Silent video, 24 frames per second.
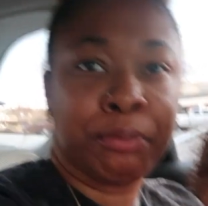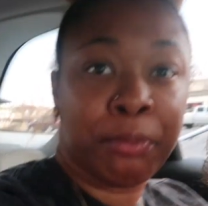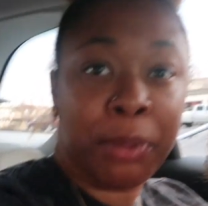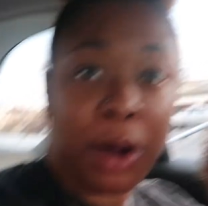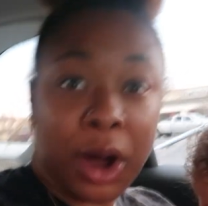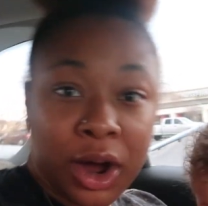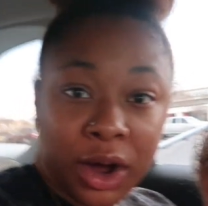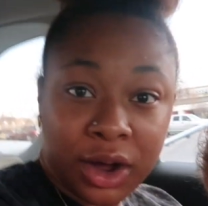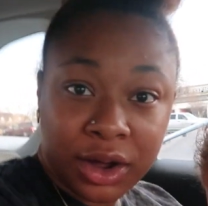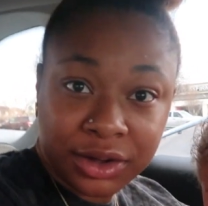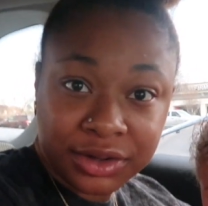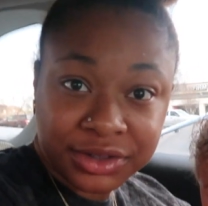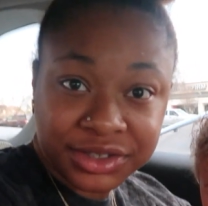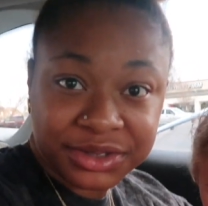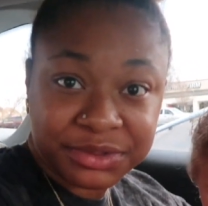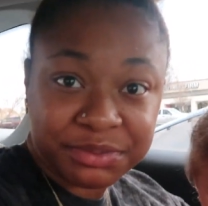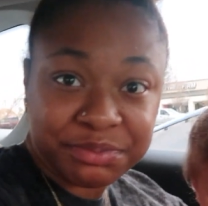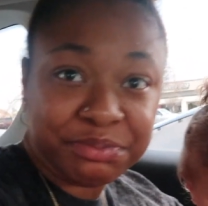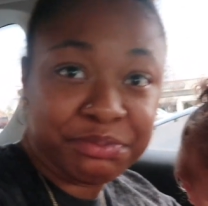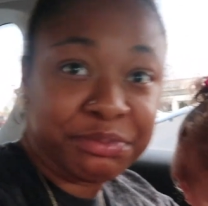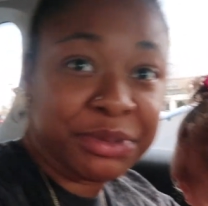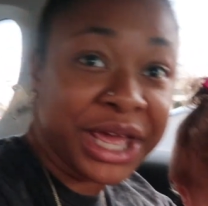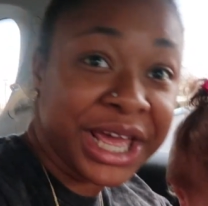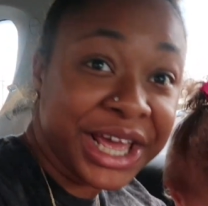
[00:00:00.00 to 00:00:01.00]
Balls,
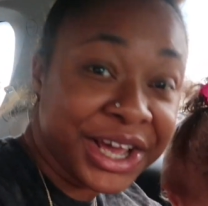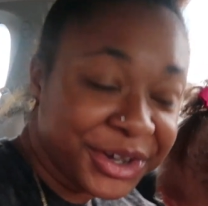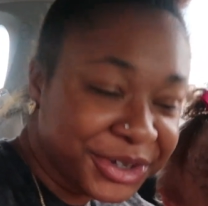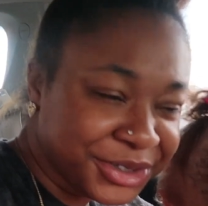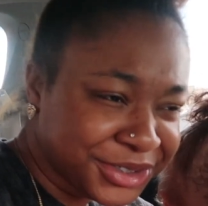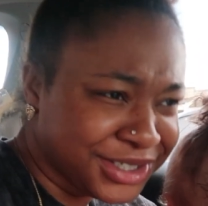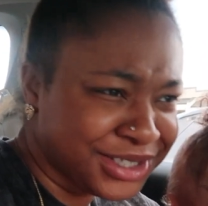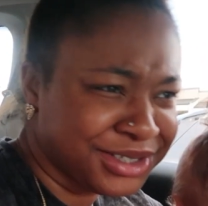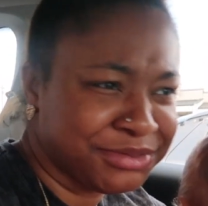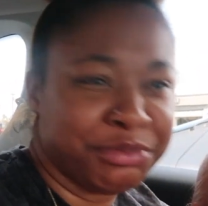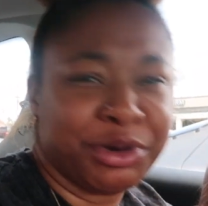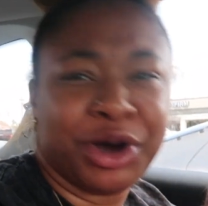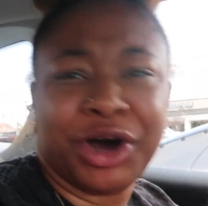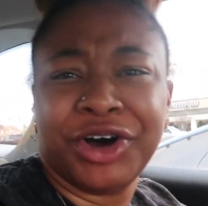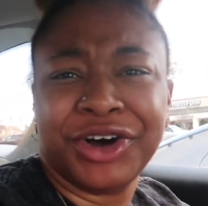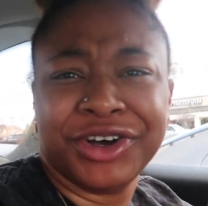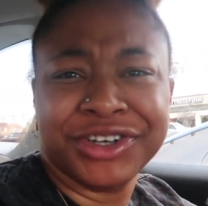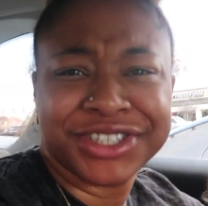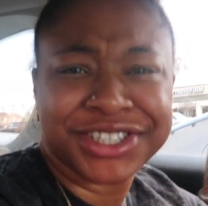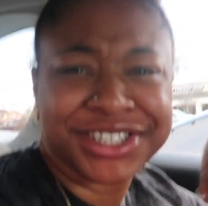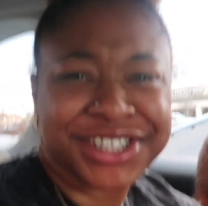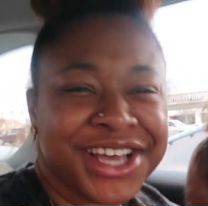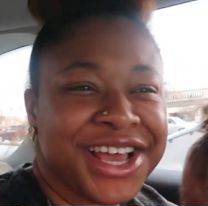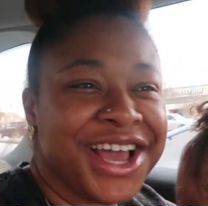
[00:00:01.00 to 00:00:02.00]
Bells,
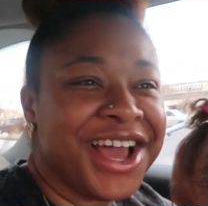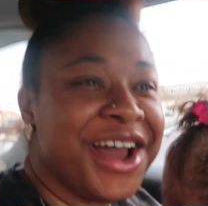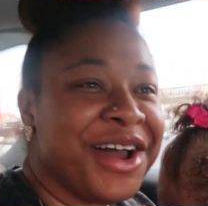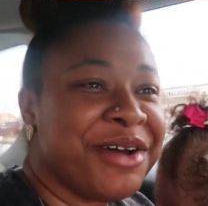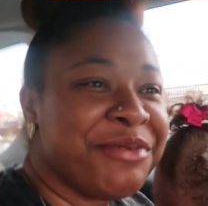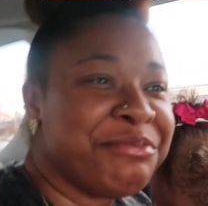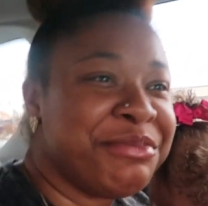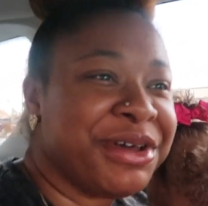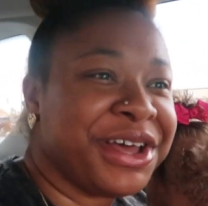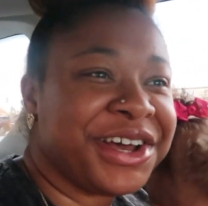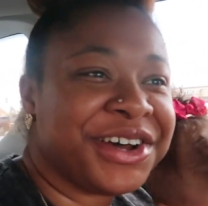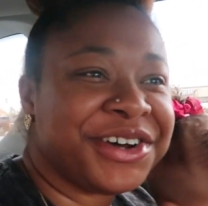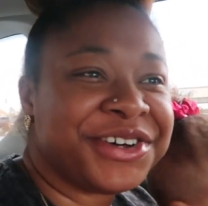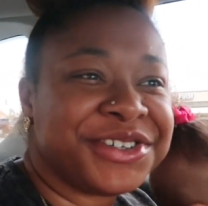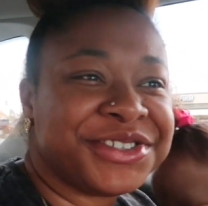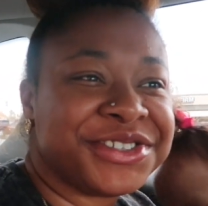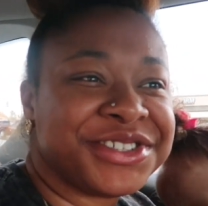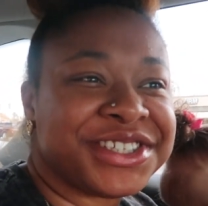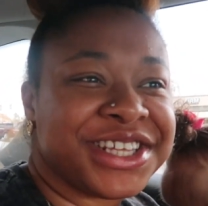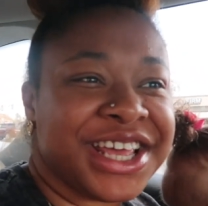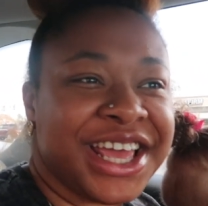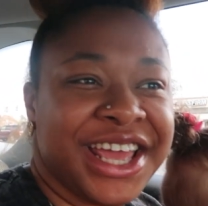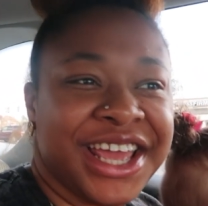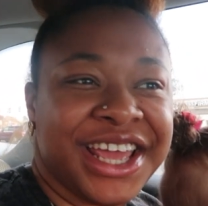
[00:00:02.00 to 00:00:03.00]
Balls,
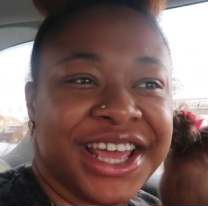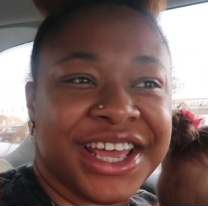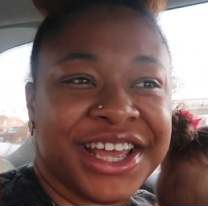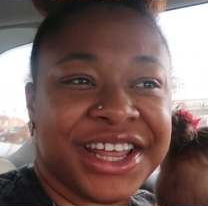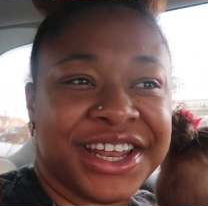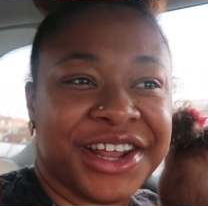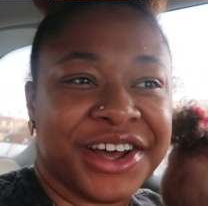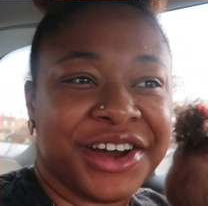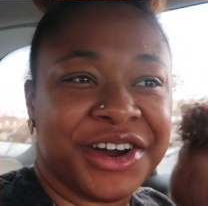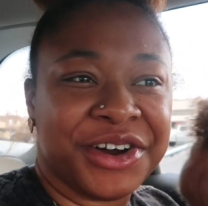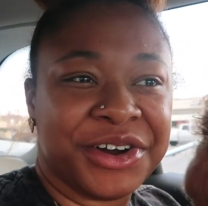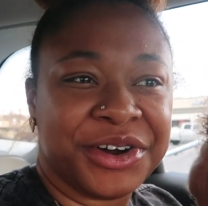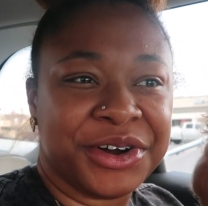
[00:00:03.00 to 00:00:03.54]
Bells, and